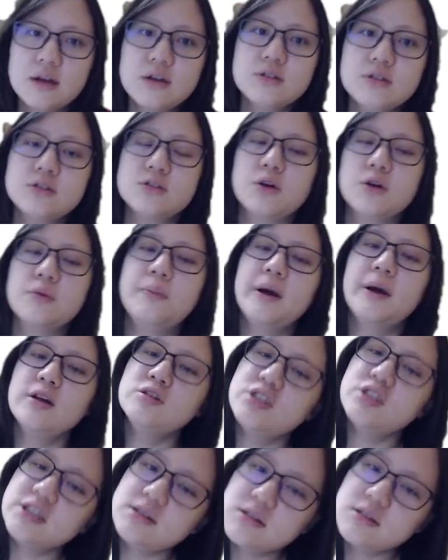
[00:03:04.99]
So
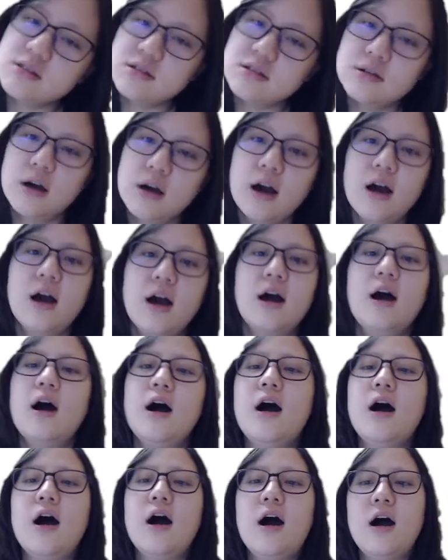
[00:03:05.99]
pathogens
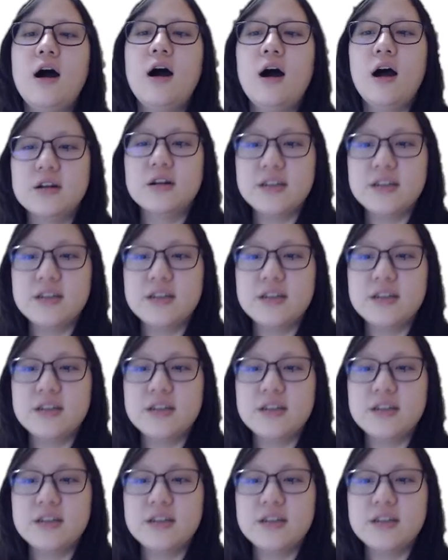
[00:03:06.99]
are